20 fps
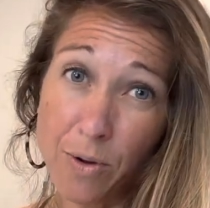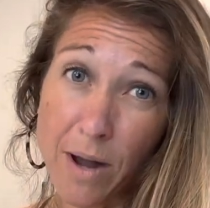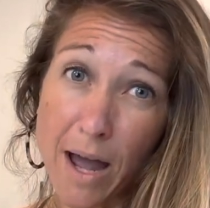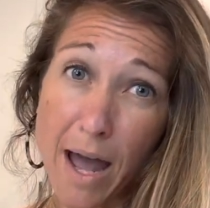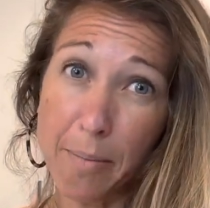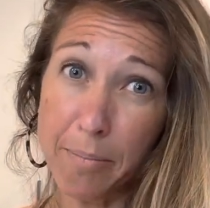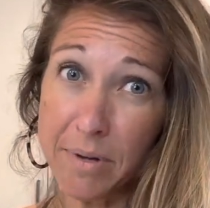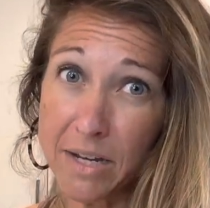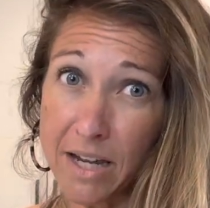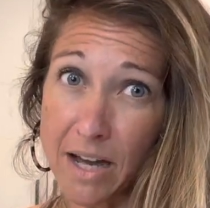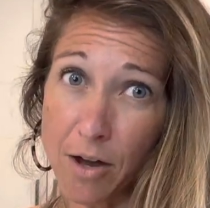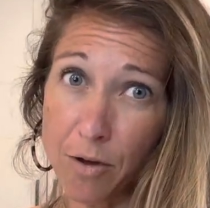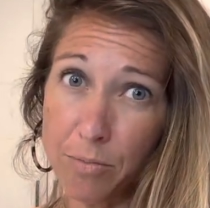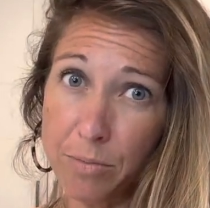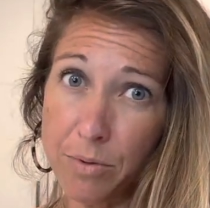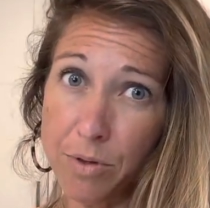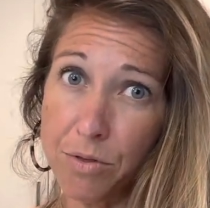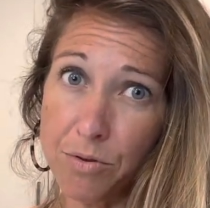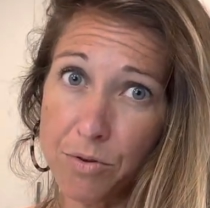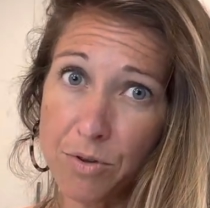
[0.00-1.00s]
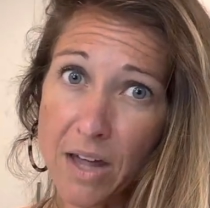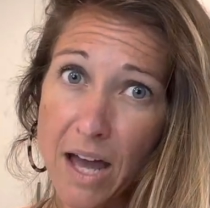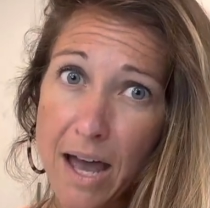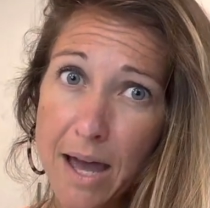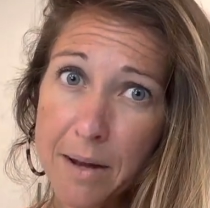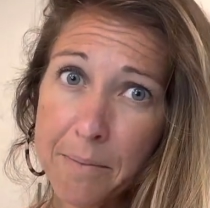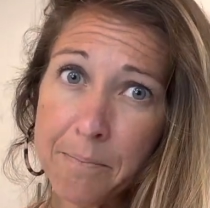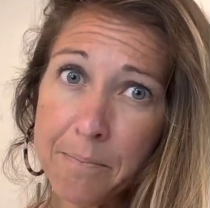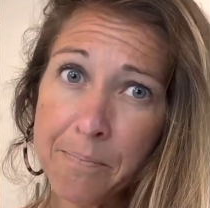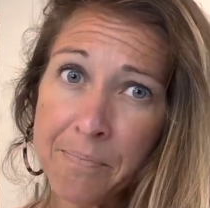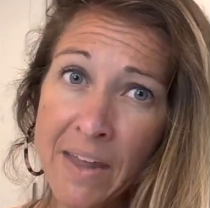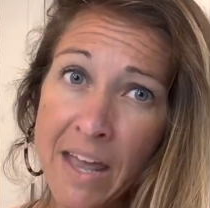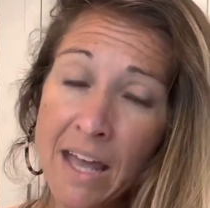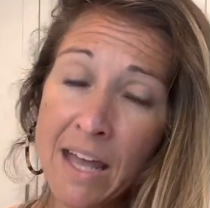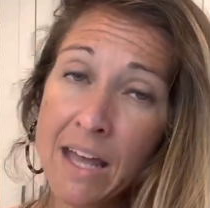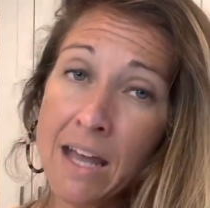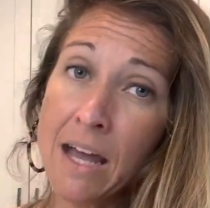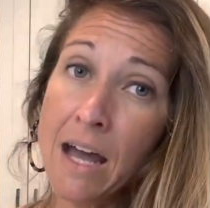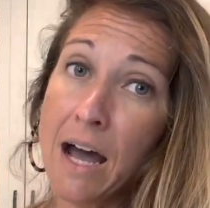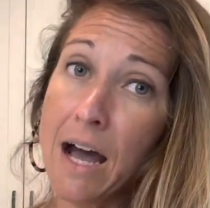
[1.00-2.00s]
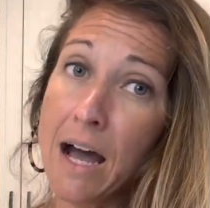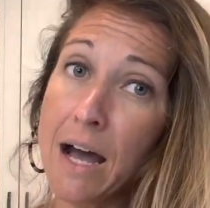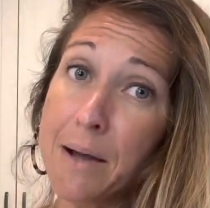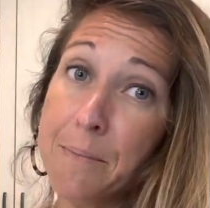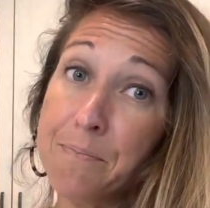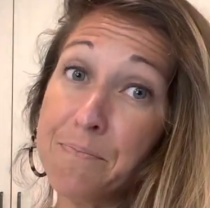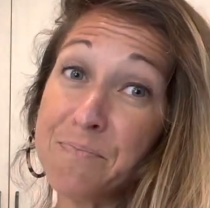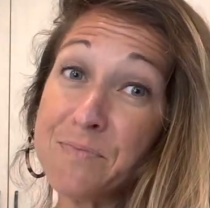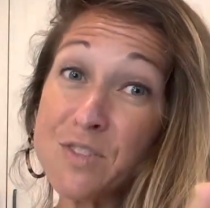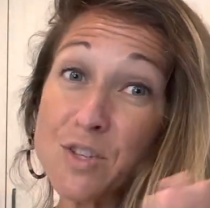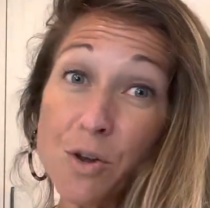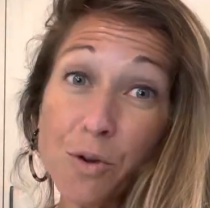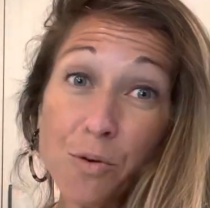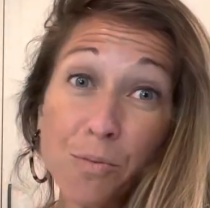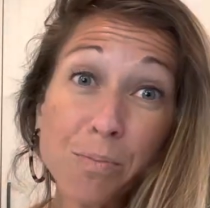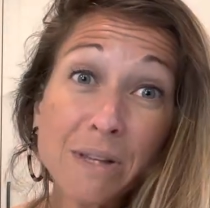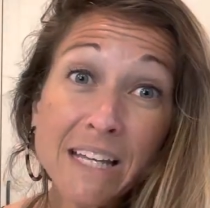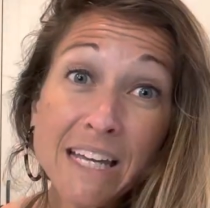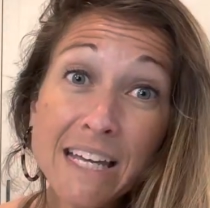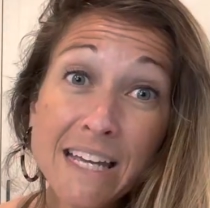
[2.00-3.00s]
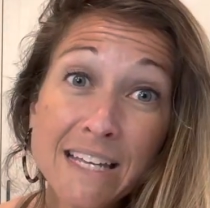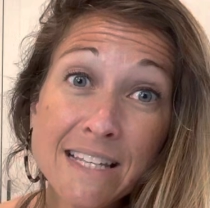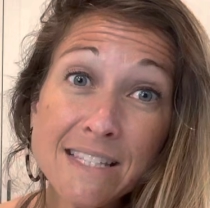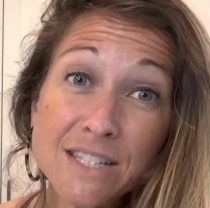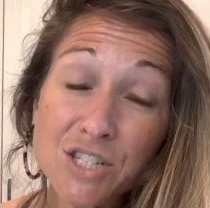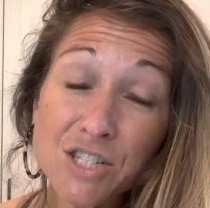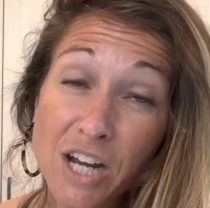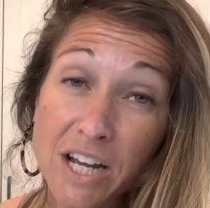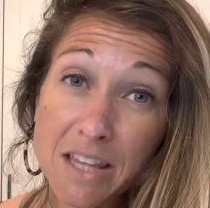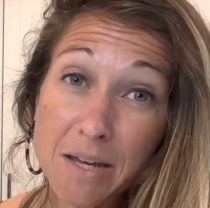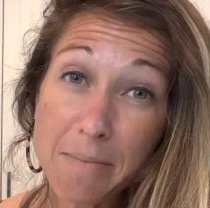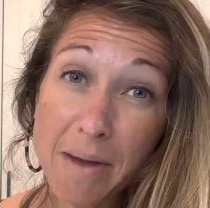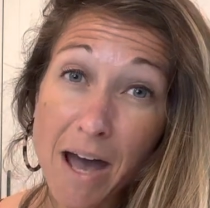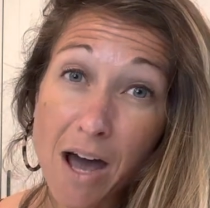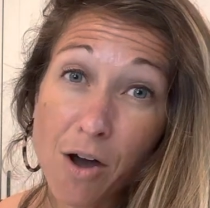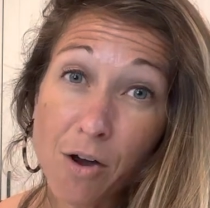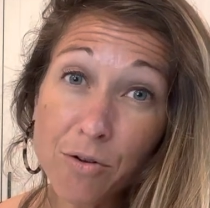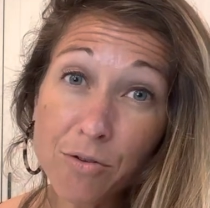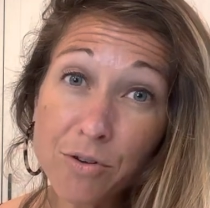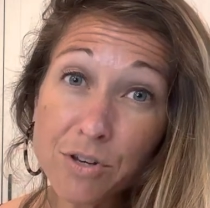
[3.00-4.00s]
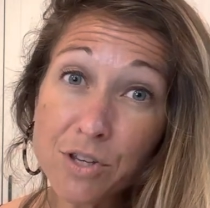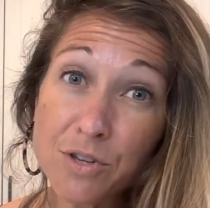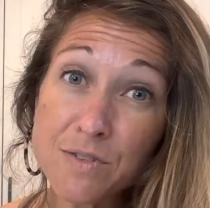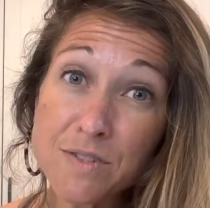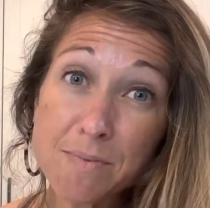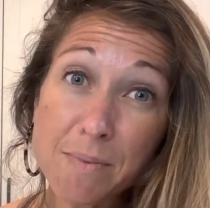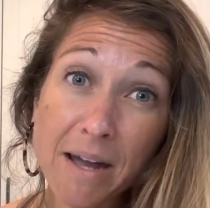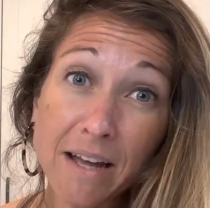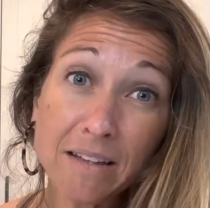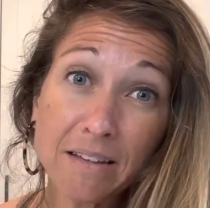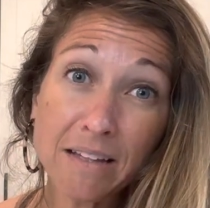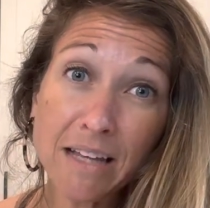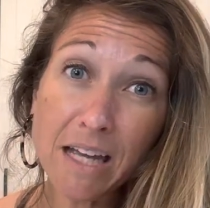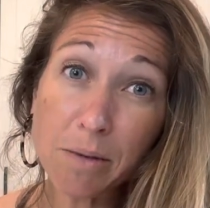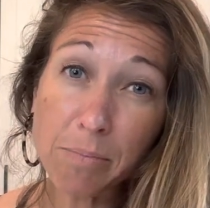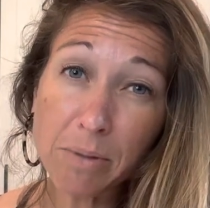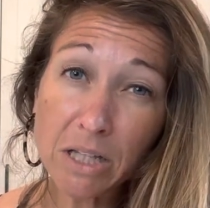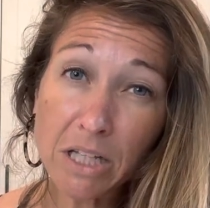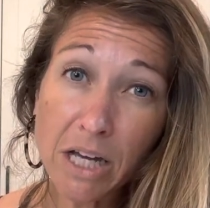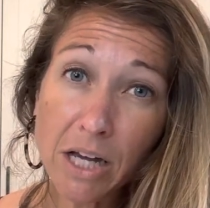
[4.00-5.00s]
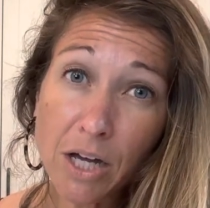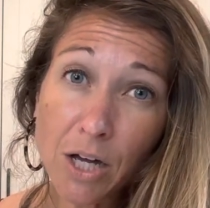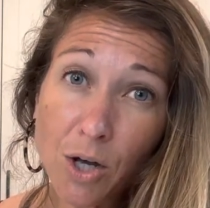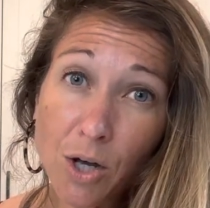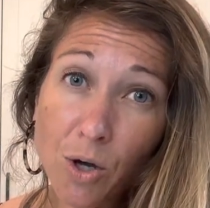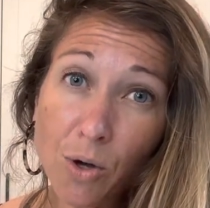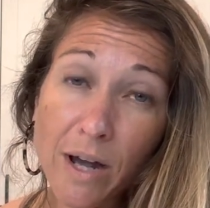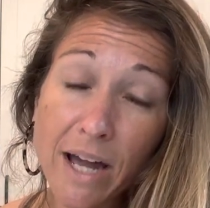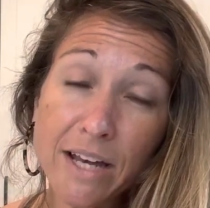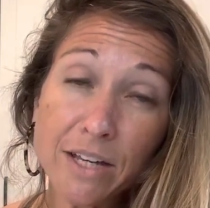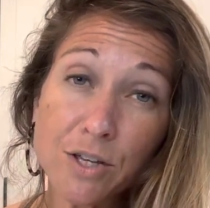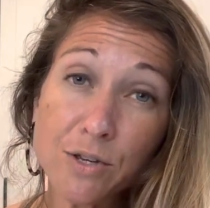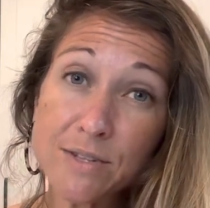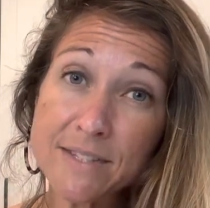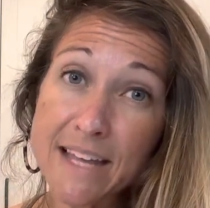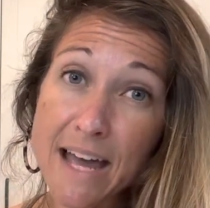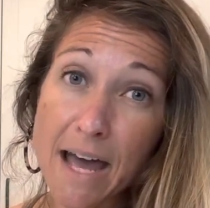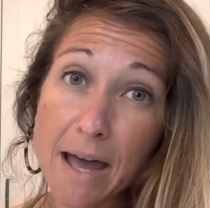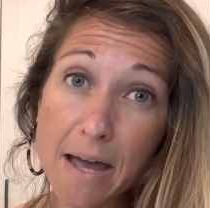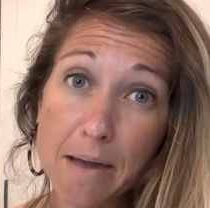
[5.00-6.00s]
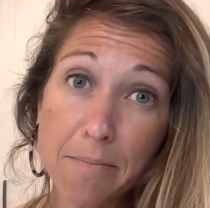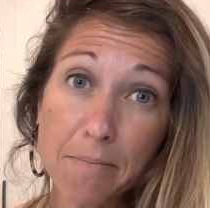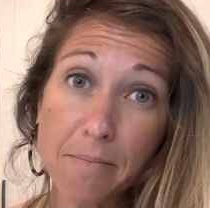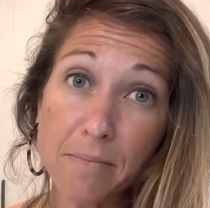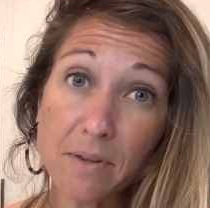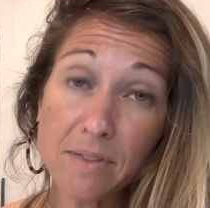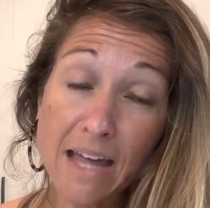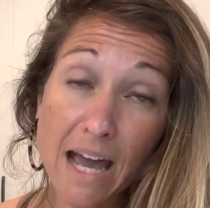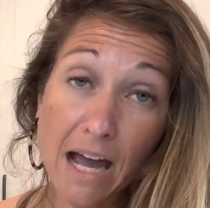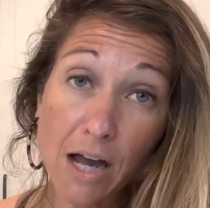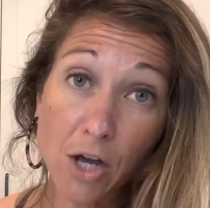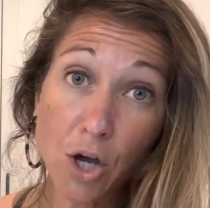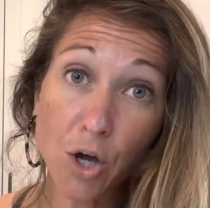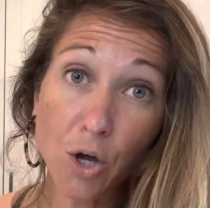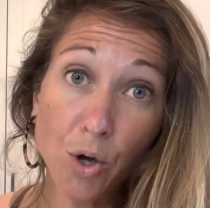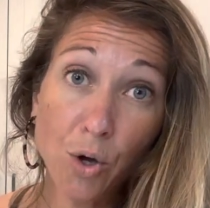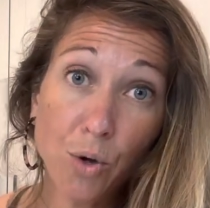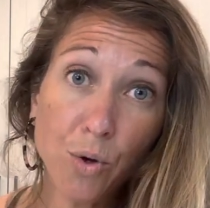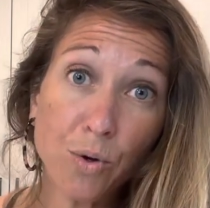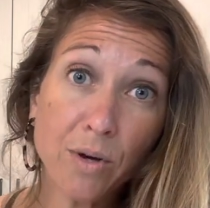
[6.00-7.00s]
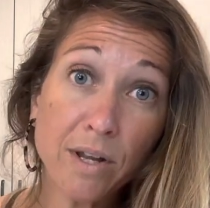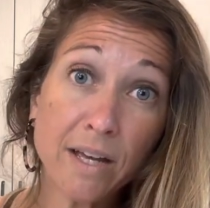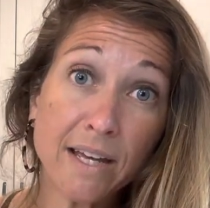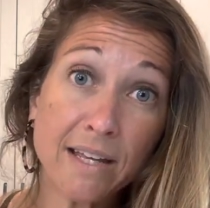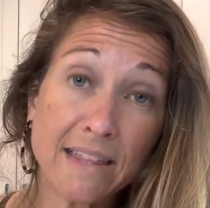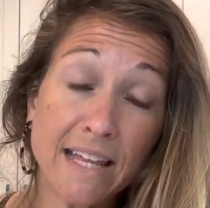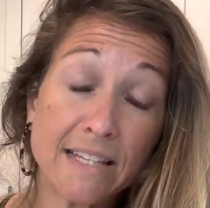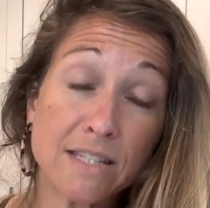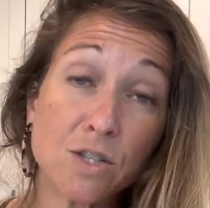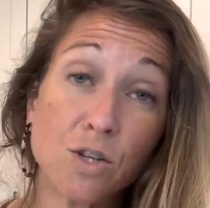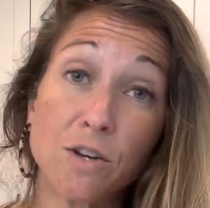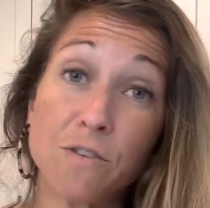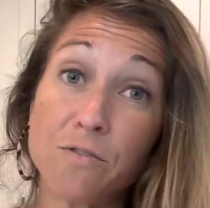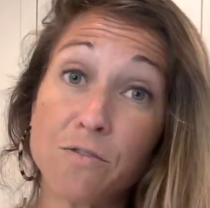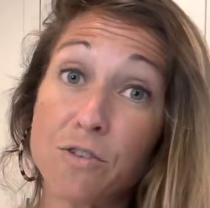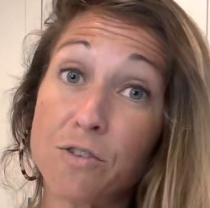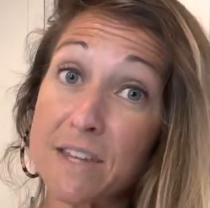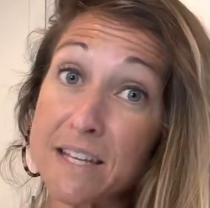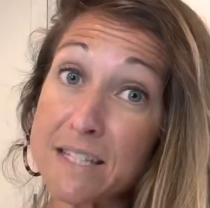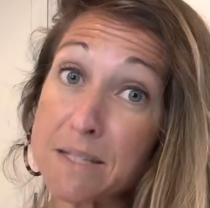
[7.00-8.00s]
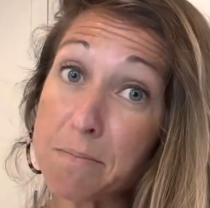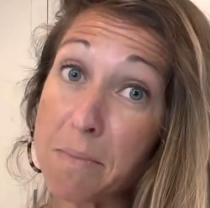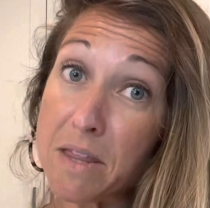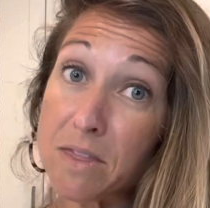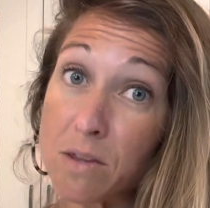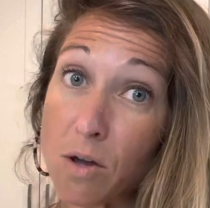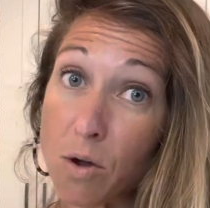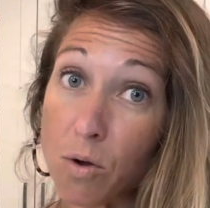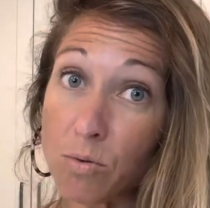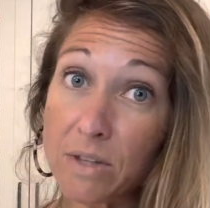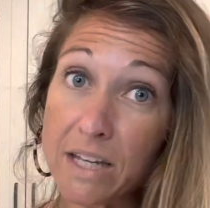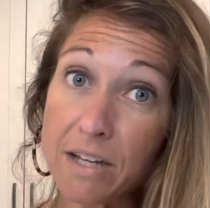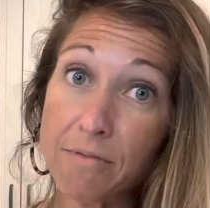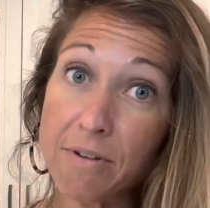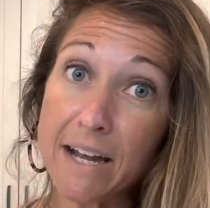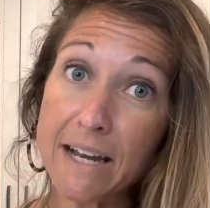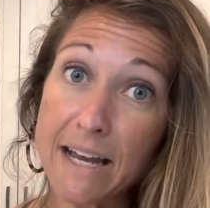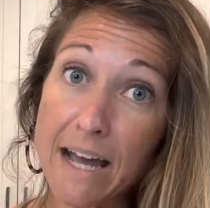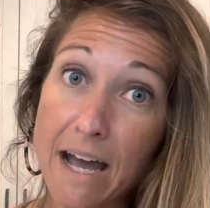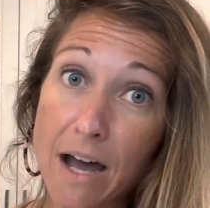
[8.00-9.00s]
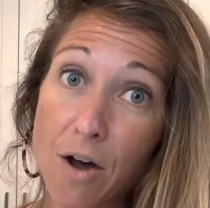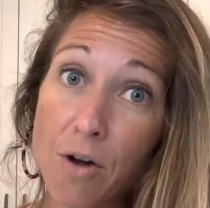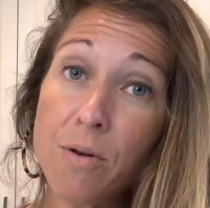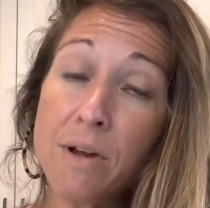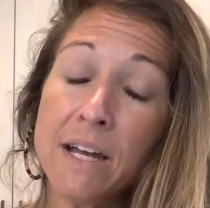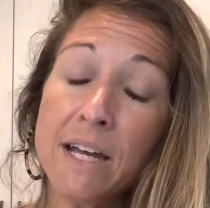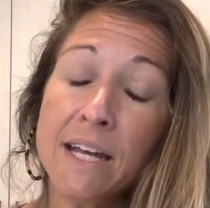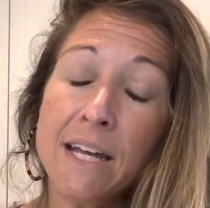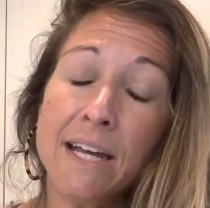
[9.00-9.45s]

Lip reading: Happy to help you through that. So please check them out. Use my link below and use that code. That's good for this month only right now.